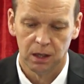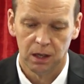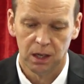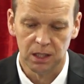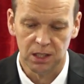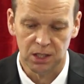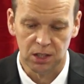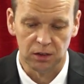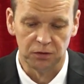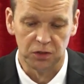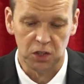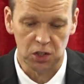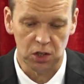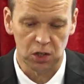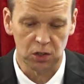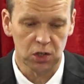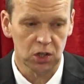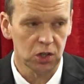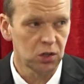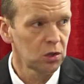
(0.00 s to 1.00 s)
It's of
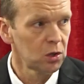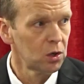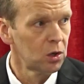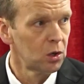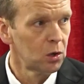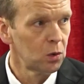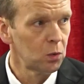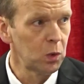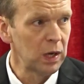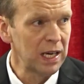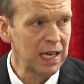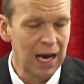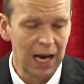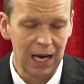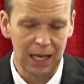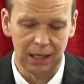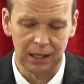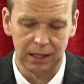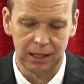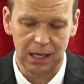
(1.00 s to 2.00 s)
such
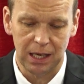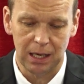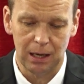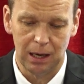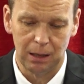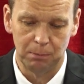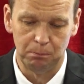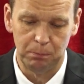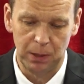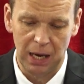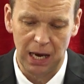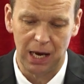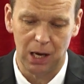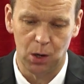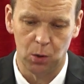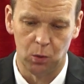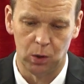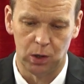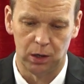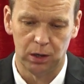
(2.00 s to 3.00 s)
reality and
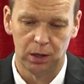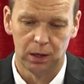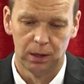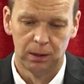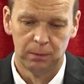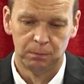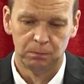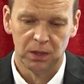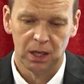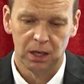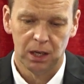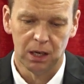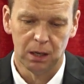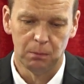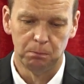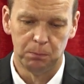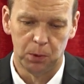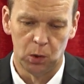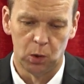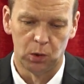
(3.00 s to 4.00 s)
power and
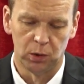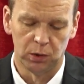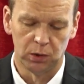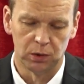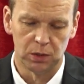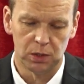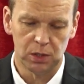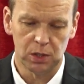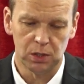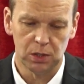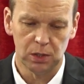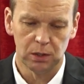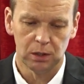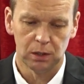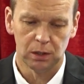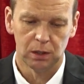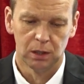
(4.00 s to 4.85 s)
importance.